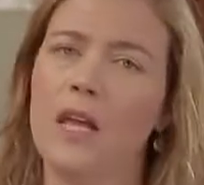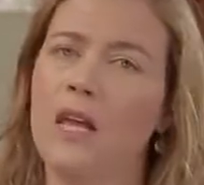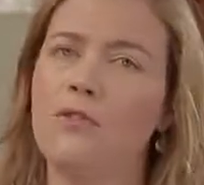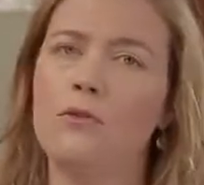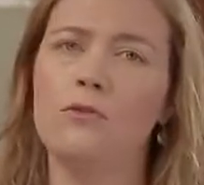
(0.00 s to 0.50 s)

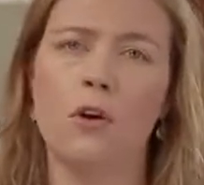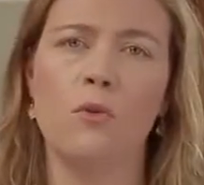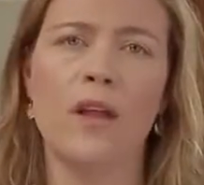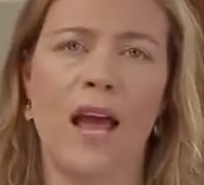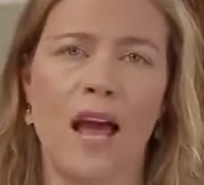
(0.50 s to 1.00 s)
If you
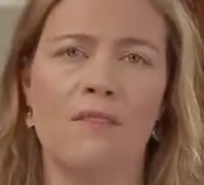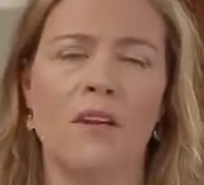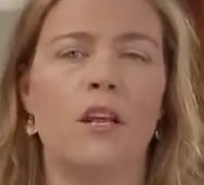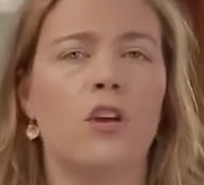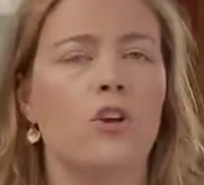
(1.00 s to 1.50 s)
don't have
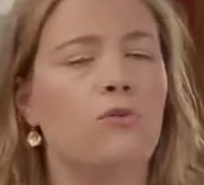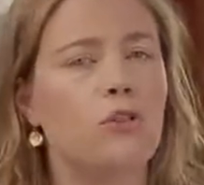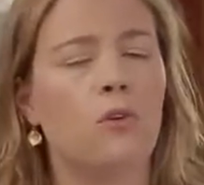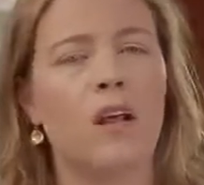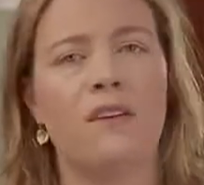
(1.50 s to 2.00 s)
it, you
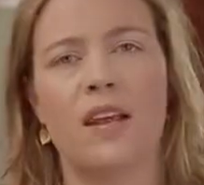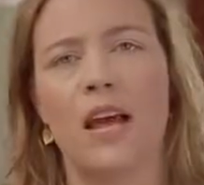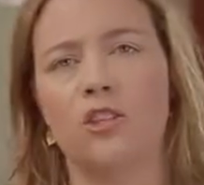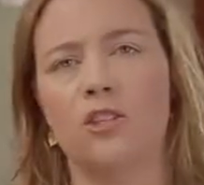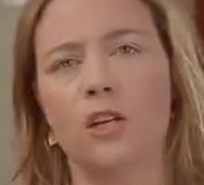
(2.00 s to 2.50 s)
don't have an
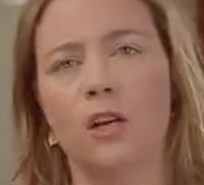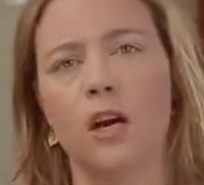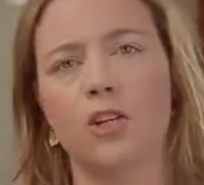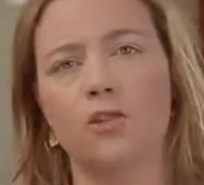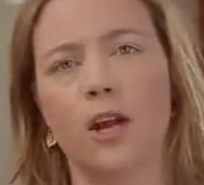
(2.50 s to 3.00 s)
action in
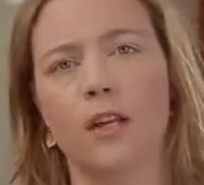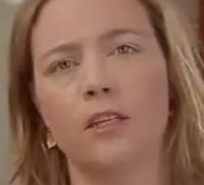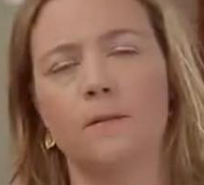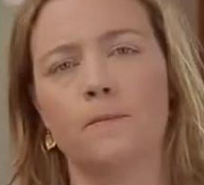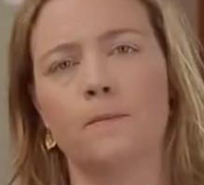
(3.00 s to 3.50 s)

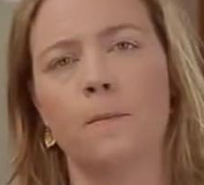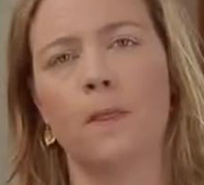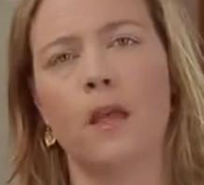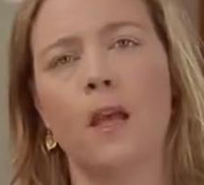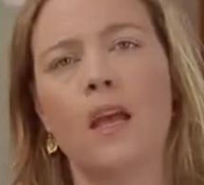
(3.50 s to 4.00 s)
contract.
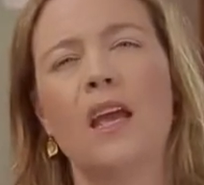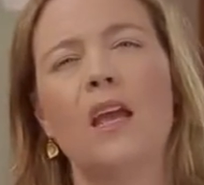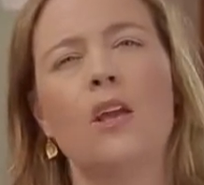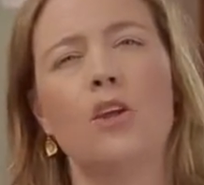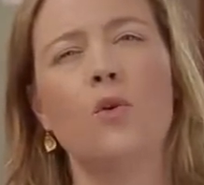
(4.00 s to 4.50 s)

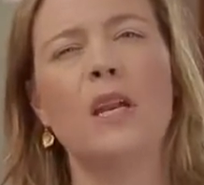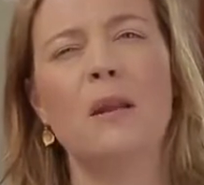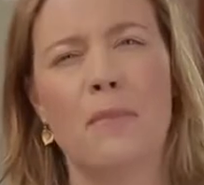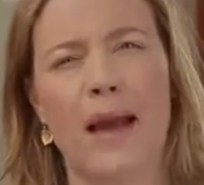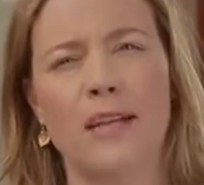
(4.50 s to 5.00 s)
You can
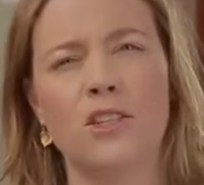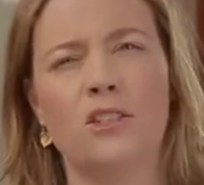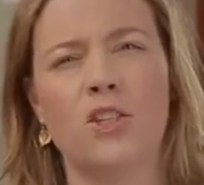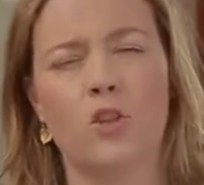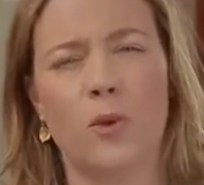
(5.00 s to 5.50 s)
imagine
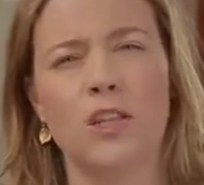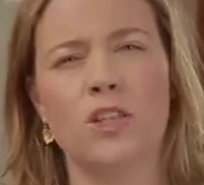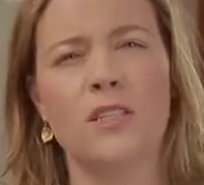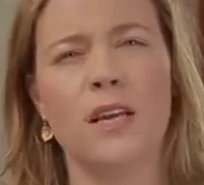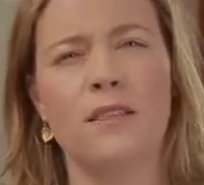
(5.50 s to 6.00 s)

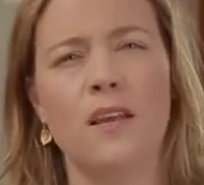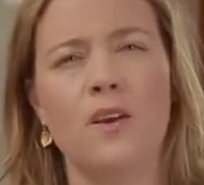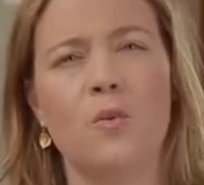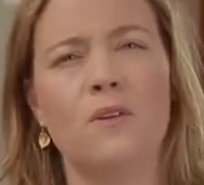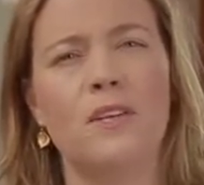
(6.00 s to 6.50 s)
situations, I
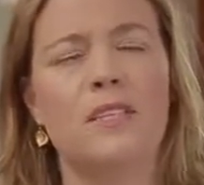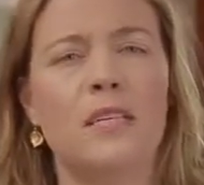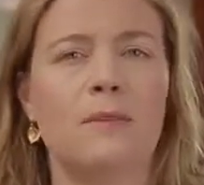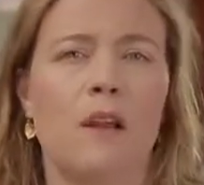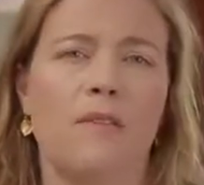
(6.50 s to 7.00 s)
think, where this
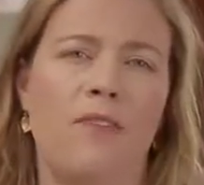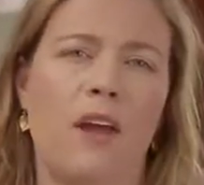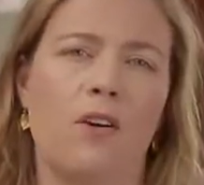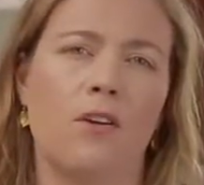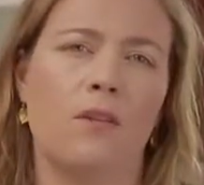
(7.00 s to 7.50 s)
seems
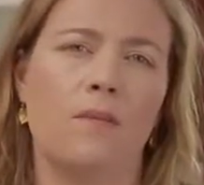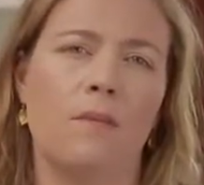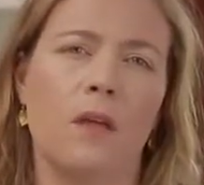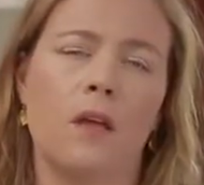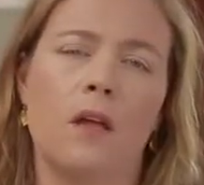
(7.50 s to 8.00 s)
unfair.
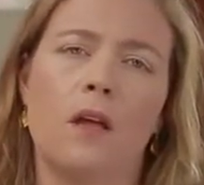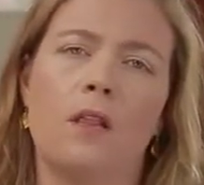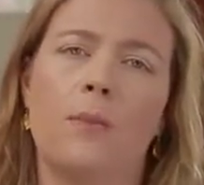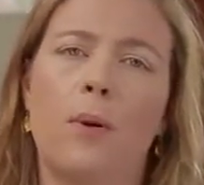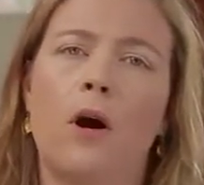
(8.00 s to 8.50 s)

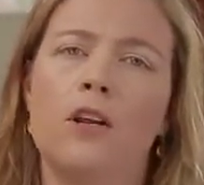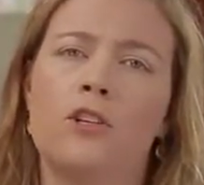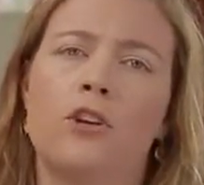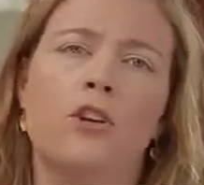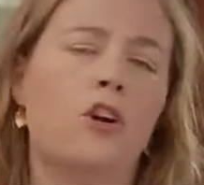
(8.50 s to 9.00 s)
The parties
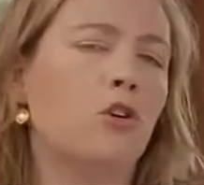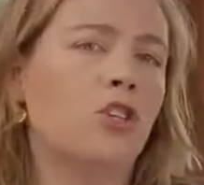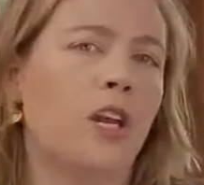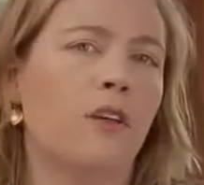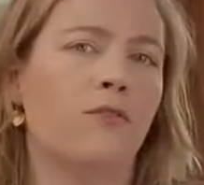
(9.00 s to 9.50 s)
are
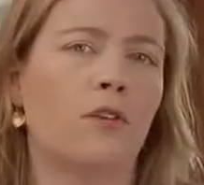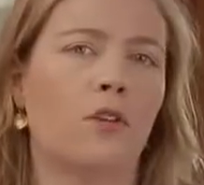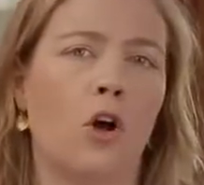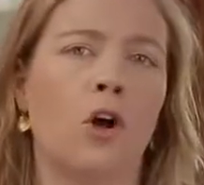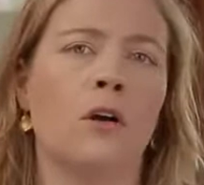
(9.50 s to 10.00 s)
negotiating for a
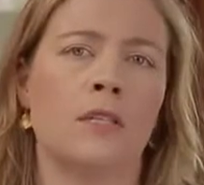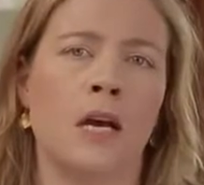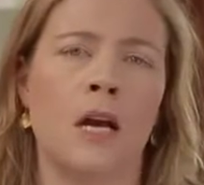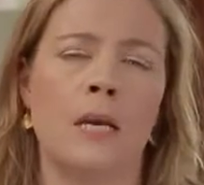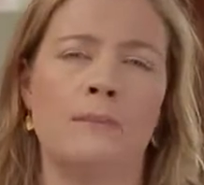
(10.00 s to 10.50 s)
long
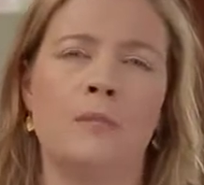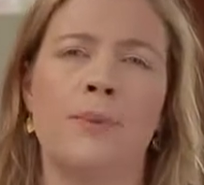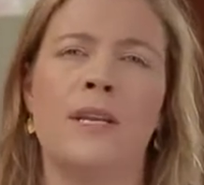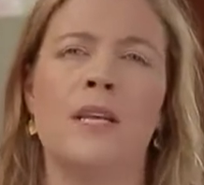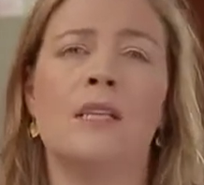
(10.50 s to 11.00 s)
time,
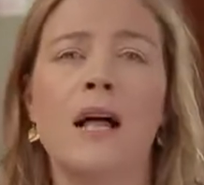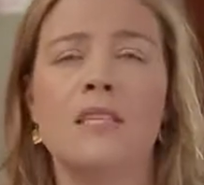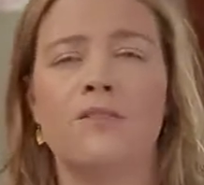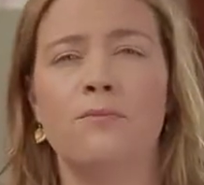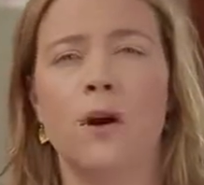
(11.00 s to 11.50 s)
spending
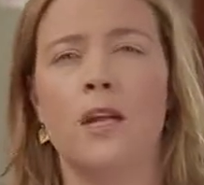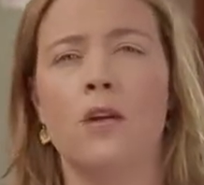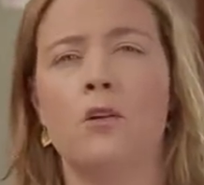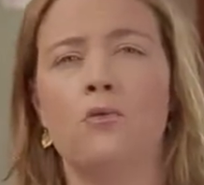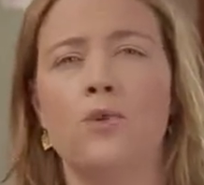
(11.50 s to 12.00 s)
lots of
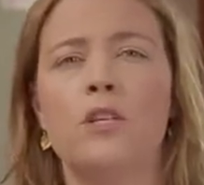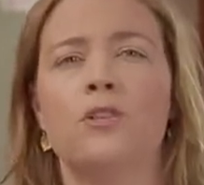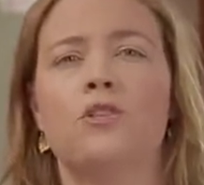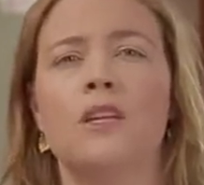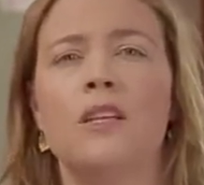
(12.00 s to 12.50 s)
money on
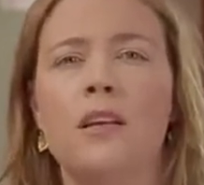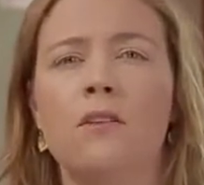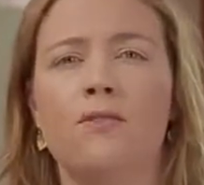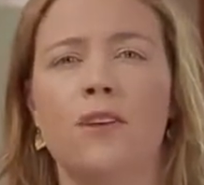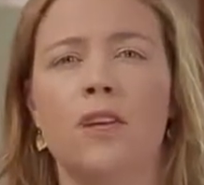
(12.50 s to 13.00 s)
research and
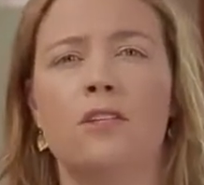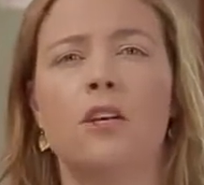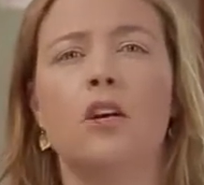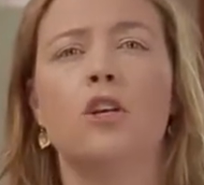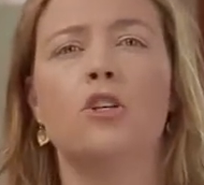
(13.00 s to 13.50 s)
legal fees,
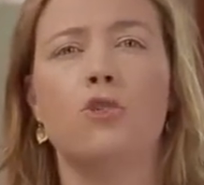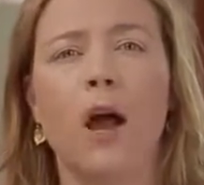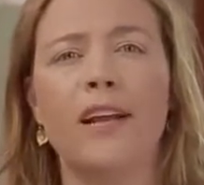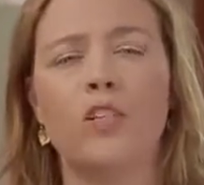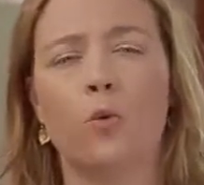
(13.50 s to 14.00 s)

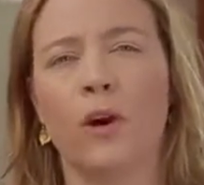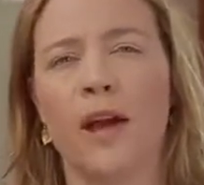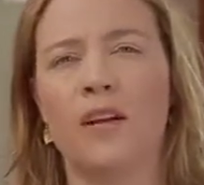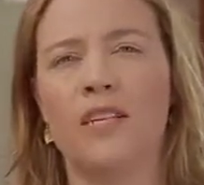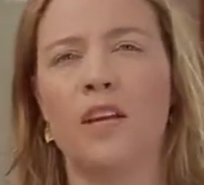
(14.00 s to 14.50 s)
trying to work
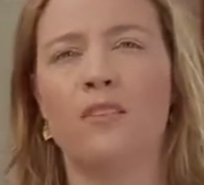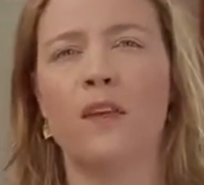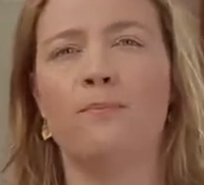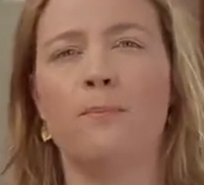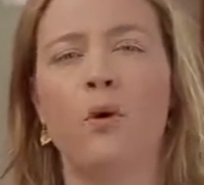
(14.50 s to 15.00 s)
out a deal that
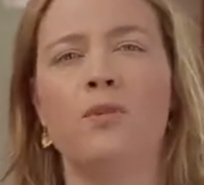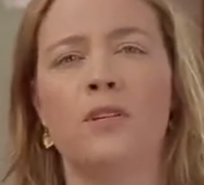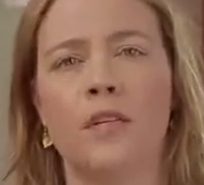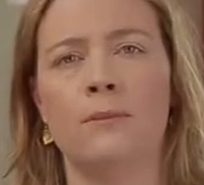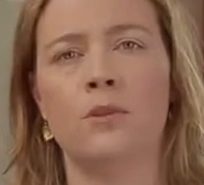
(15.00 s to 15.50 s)
they both
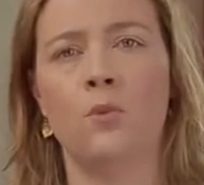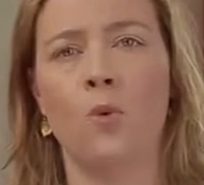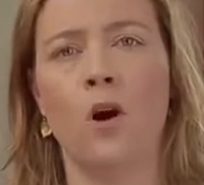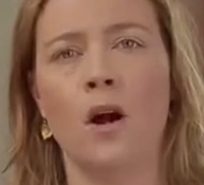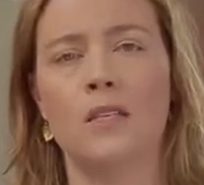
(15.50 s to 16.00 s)
seem to
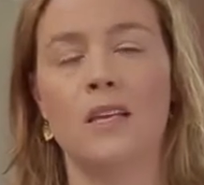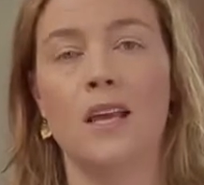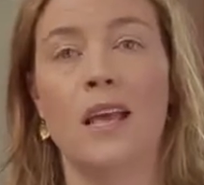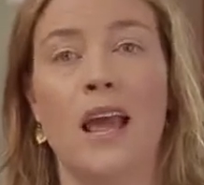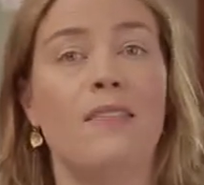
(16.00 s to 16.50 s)
want,
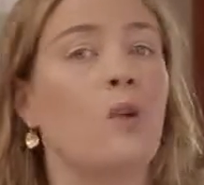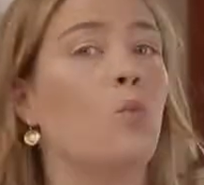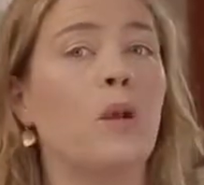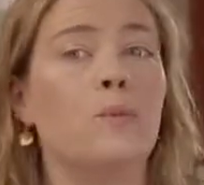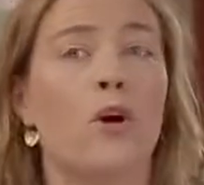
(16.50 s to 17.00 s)
and then
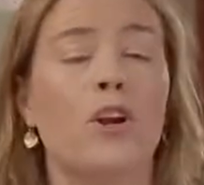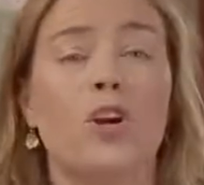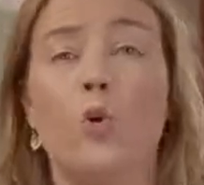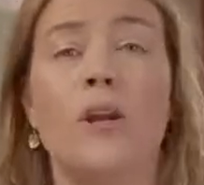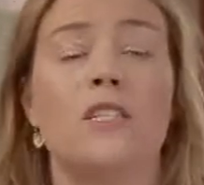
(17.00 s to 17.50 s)
one party
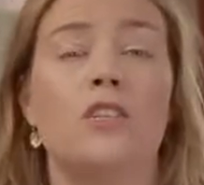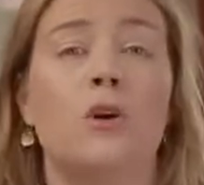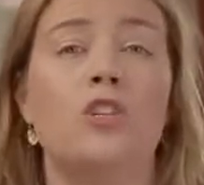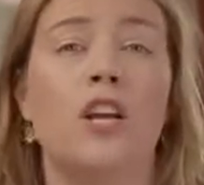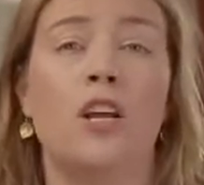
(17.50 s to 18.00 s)
quits
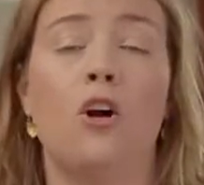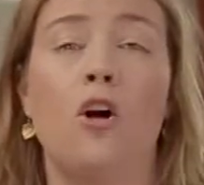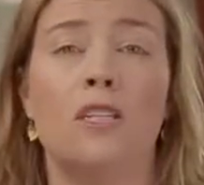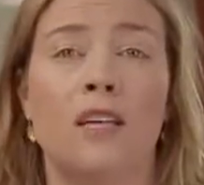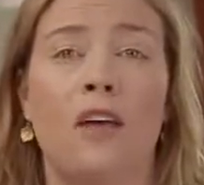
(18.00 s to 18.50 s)
negotiating
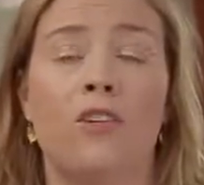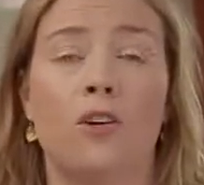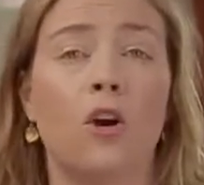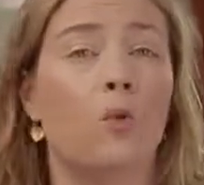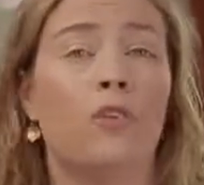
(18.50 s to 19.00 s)

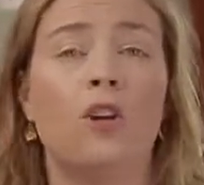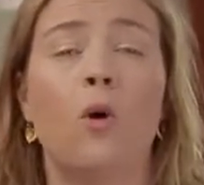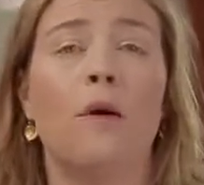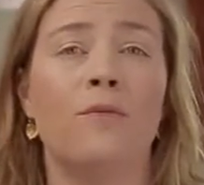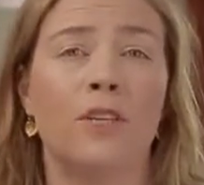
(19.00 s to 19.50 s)
altogether with no
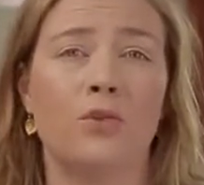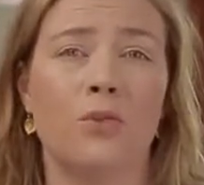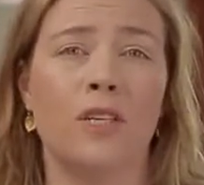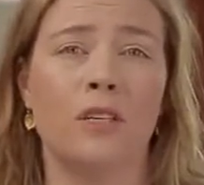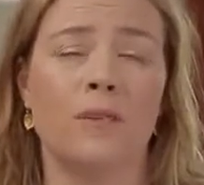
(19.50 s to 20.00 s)
obvious
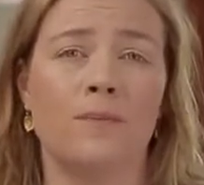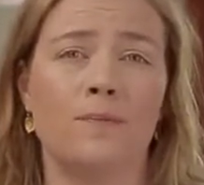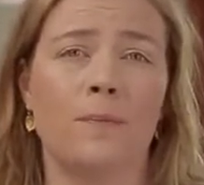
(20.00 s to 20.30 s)
reason.